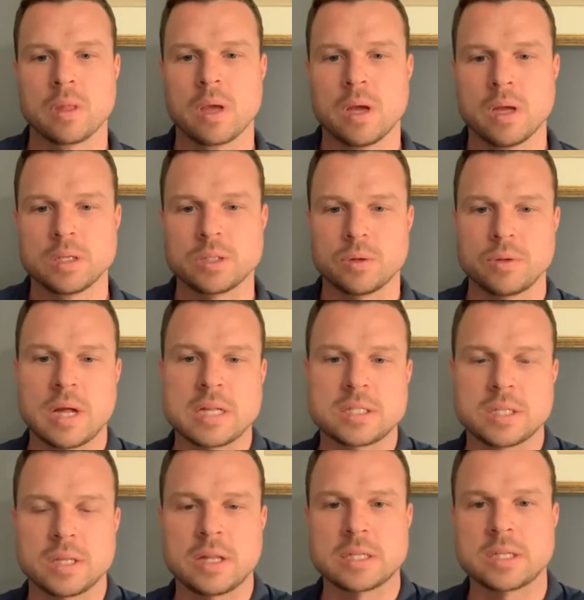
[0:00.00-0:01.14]
so that's
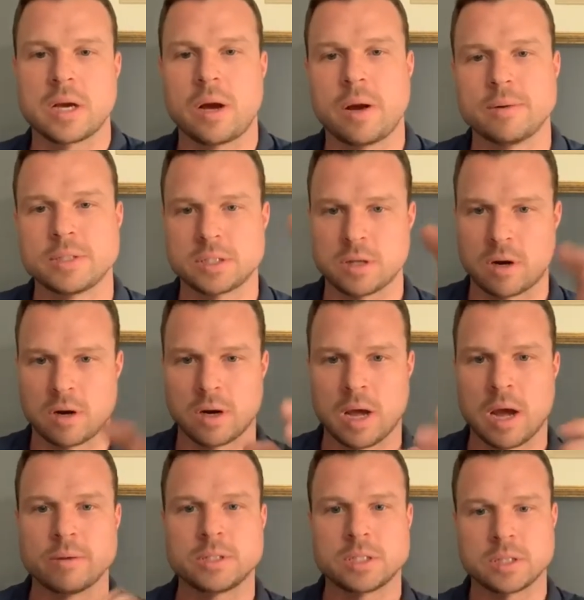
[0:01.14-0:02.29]
that's how I would start. I
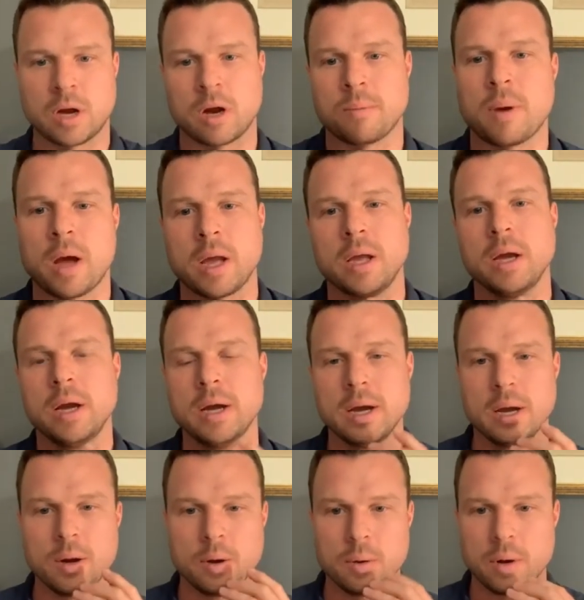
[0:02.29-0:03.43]
would start by
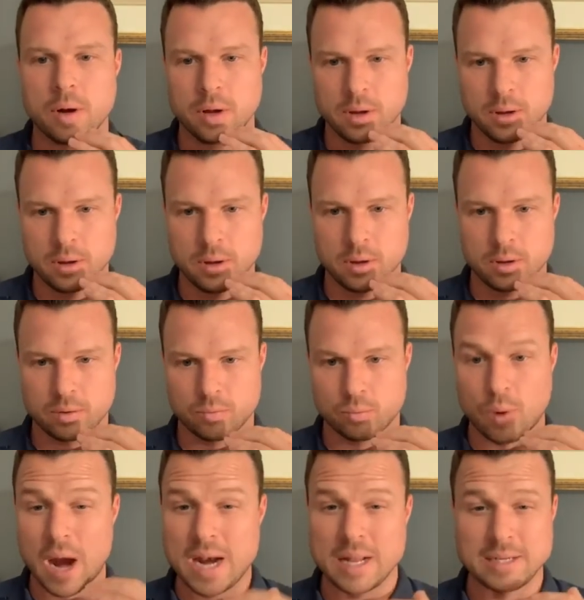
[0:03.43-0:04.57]

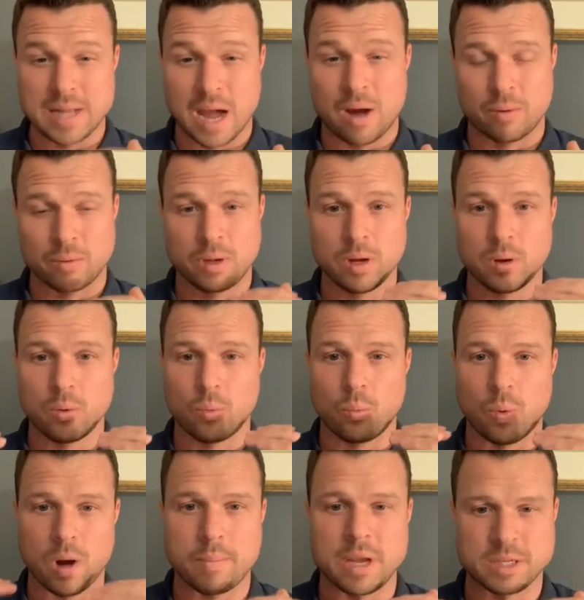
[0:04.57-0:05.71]
writing down
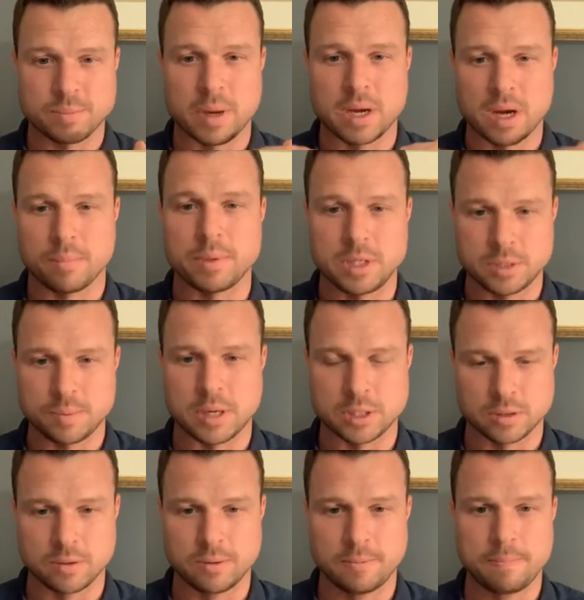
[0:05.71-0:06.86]
what makes my company
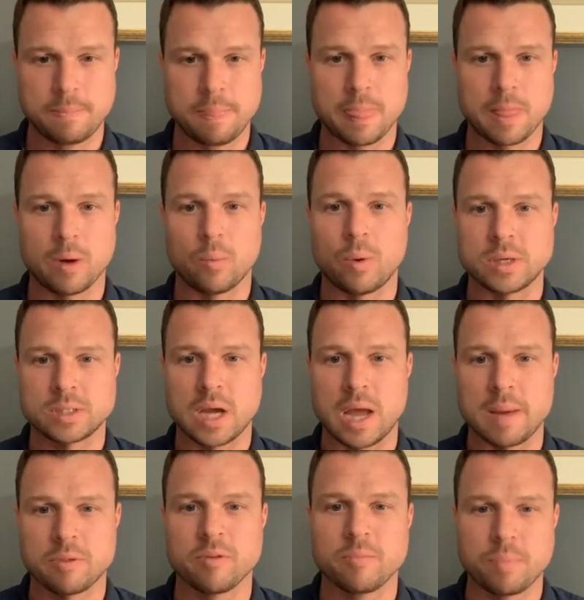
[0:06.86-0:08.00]
special, what types
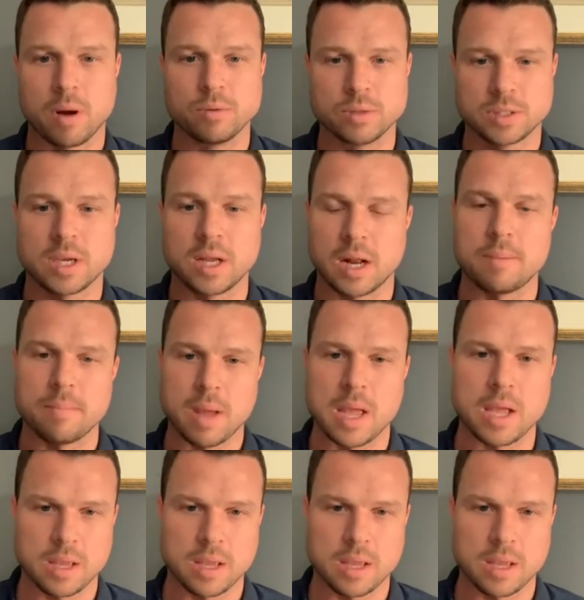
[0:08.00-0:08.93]
of posts can I make,